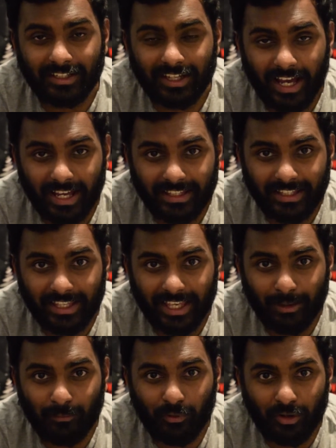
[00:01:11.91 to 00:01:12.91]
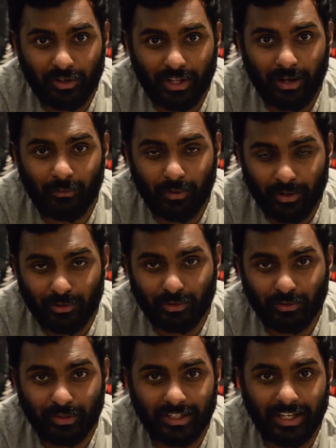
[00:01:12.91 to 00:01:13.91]
to tie the game at
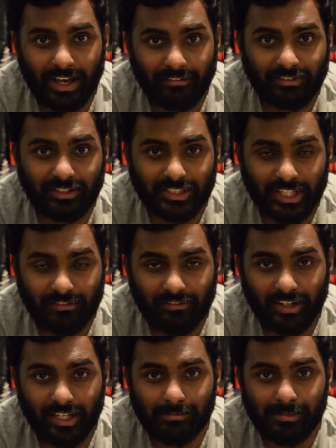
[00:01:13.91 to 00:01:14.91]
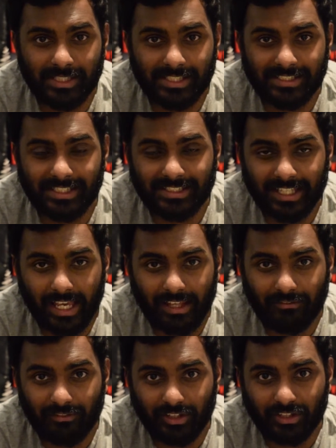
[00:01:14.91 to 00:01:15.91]
103 after Jeff Green misses the
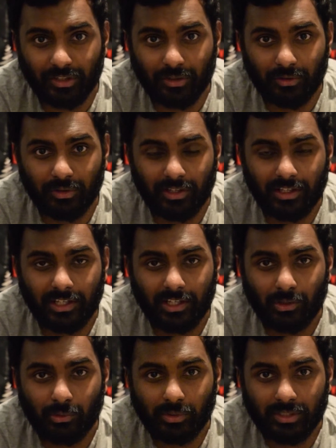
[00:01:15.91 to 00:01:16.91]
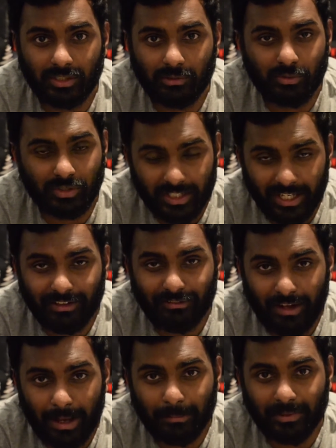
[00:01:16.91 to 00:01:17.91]
second free throw, which gave
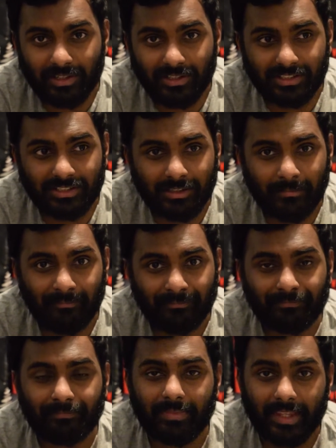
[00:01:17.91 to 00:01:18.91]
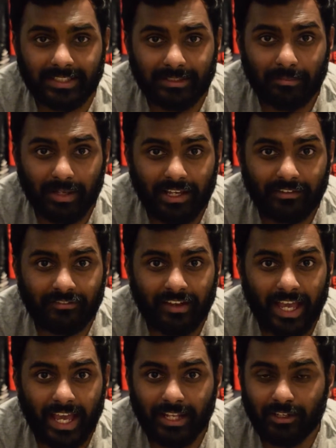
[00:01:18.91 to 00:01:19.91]
the Raptors some life
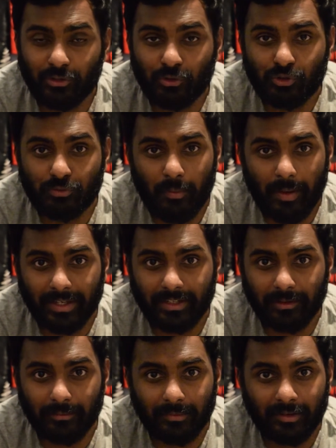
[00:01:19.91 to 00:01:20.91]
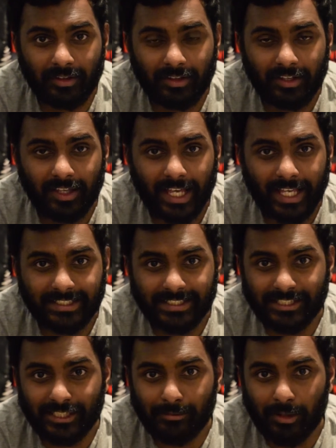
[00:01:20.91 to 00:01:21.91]
and huge momentum as
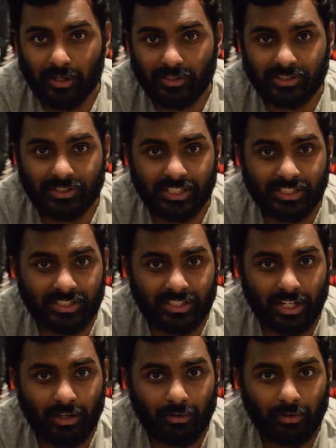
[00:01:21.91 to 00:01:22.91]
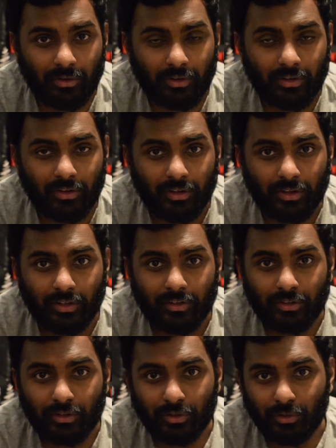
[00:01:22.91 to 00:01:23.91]
CJ Miles dished it out
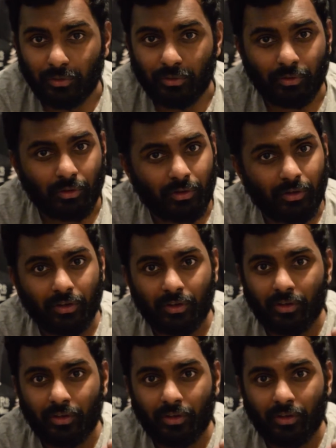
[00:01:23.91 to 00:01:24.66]
to